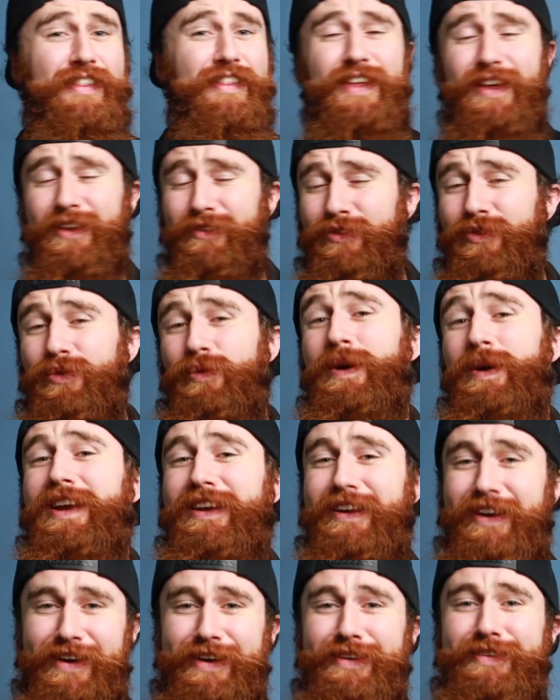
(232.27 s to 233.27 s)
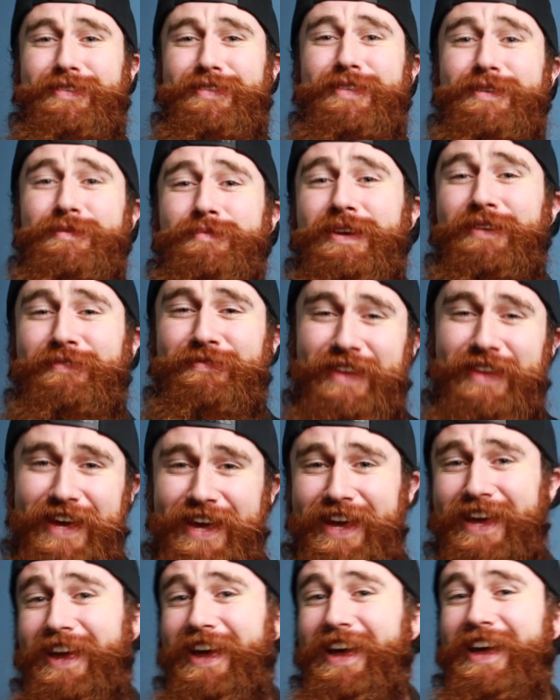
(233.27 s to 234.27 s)
then sweet, ask them if
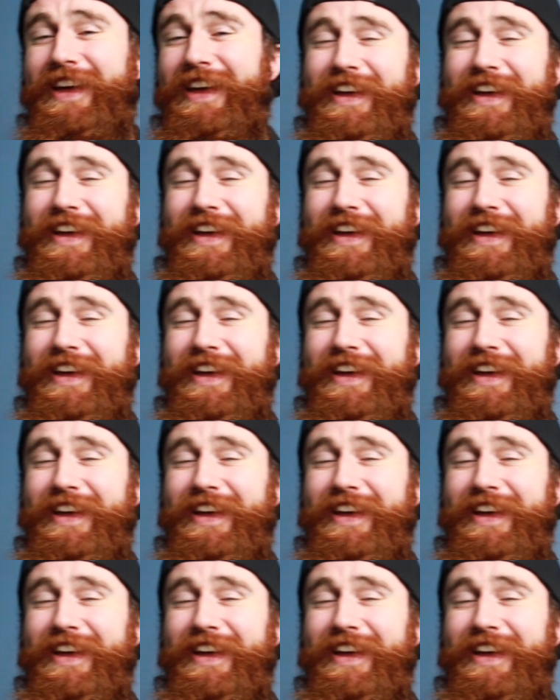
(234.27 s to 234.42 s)
they